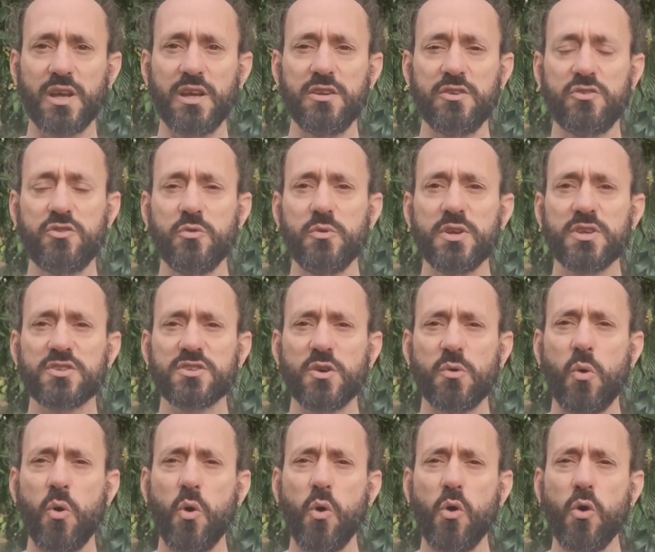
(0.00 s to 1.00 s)
In doing
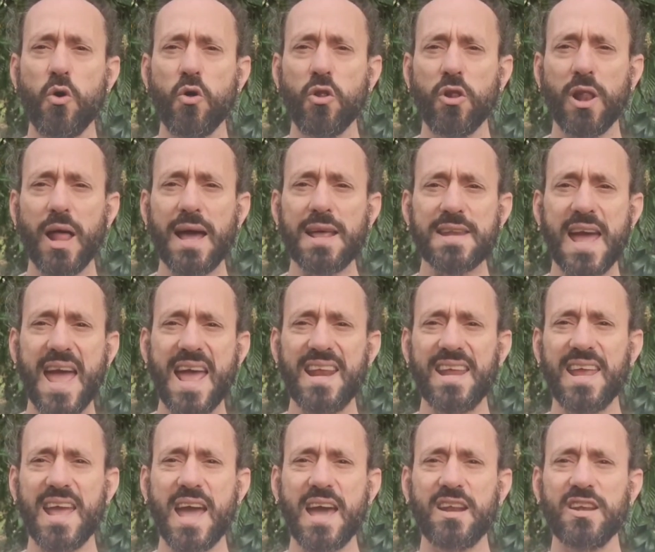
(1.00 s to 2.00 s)
so, all and
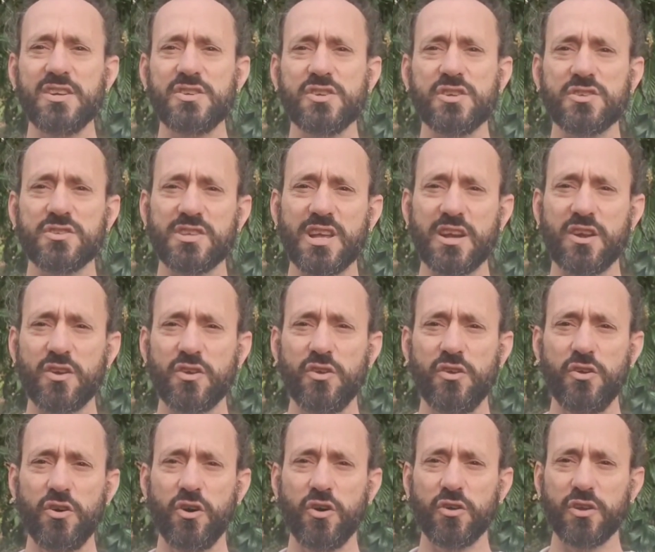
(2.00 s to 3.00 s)
any energies that are
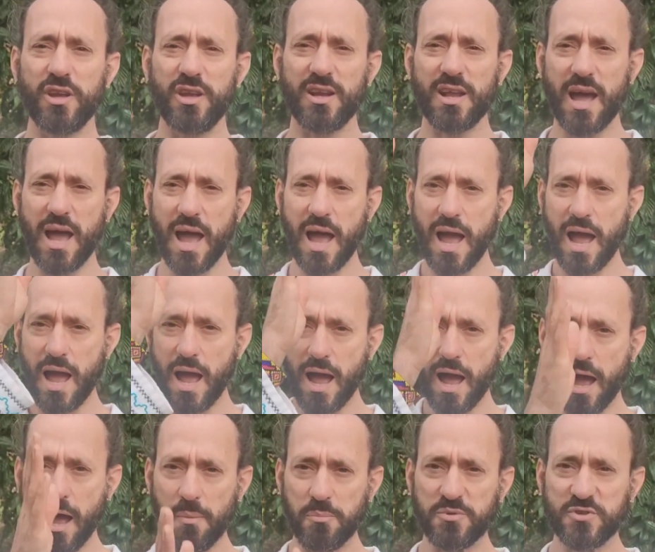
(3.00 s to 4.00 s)
not in
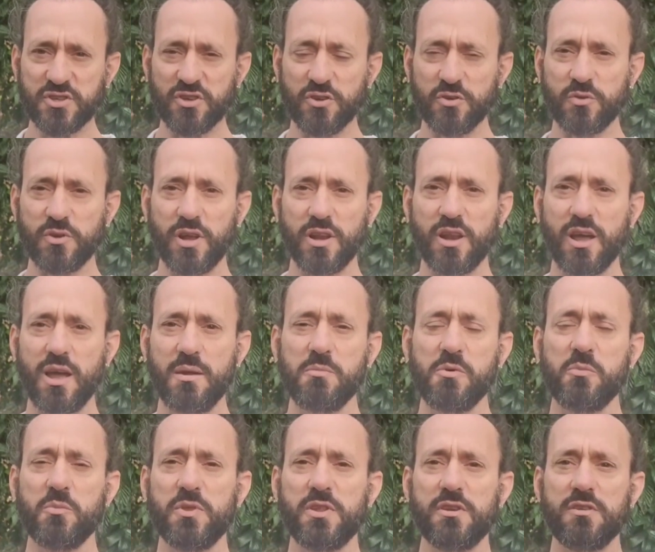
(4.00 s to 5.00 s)
absolute
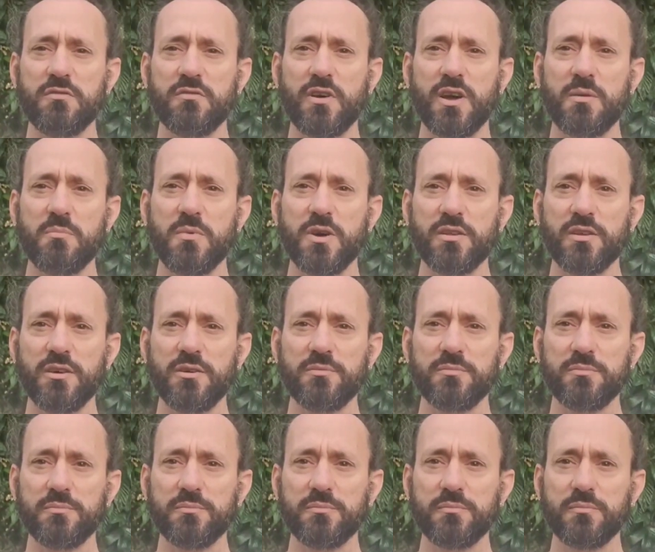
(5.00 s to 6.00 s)
alignment with the Divine Mother
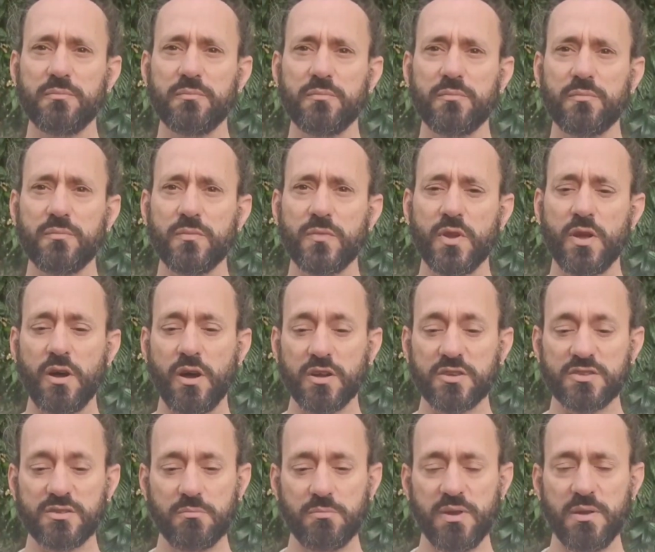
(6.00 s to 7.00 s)
are
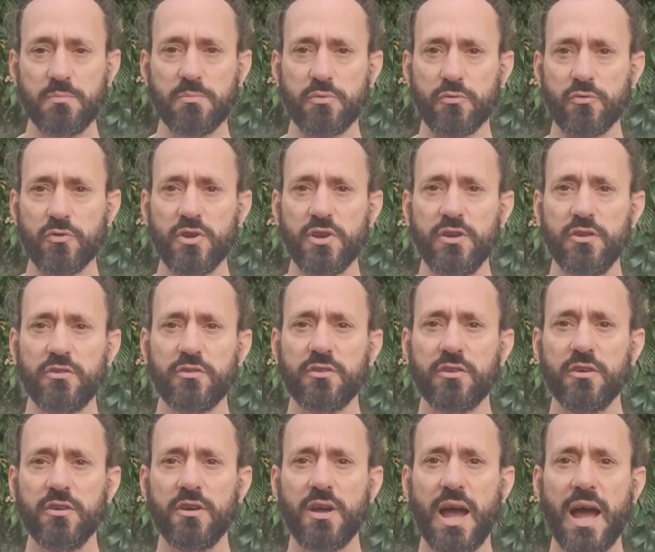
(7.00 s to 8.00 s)
simply breathed
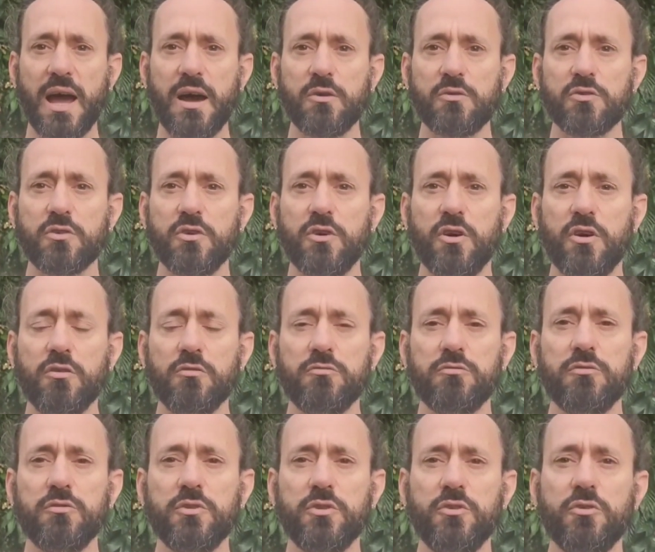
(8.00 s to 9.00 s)
out of
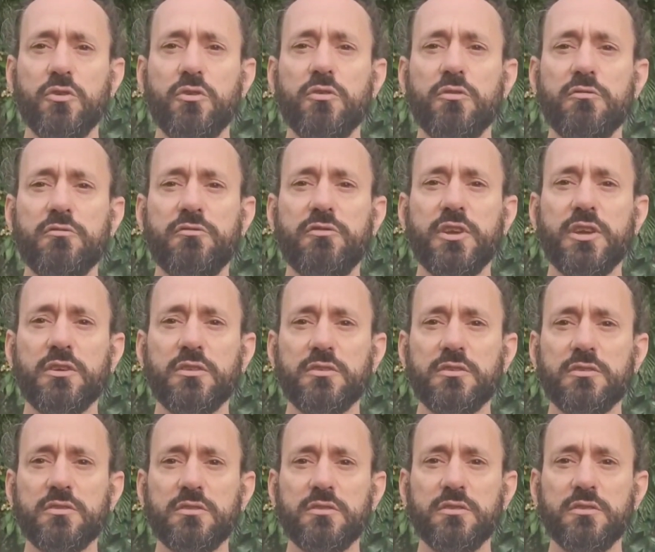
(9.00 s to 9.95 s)
your field.